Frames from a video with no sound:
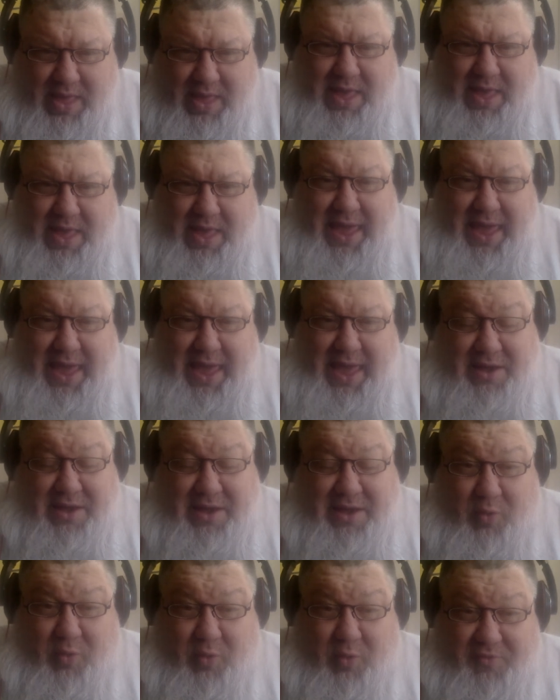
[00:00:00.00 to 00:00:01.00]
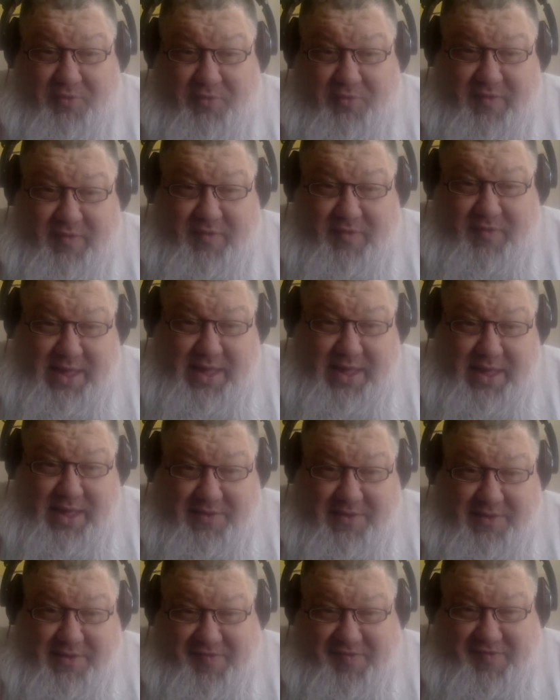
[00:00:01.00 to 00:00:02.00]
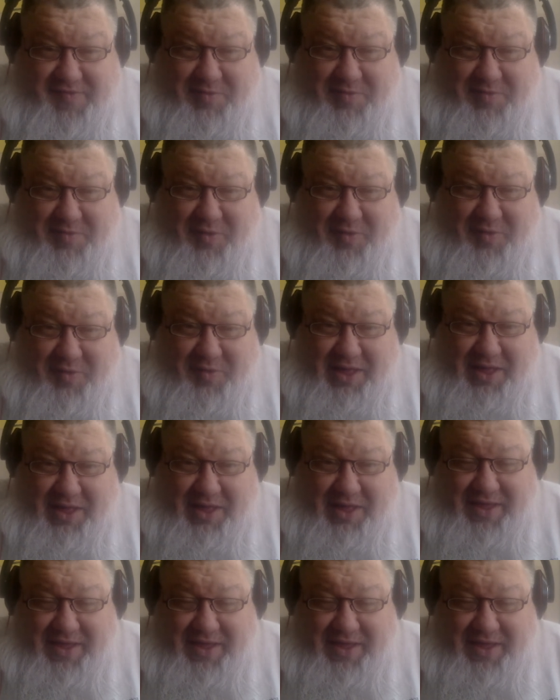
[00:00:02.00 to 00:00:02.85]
And, of course, in this episode, I think it's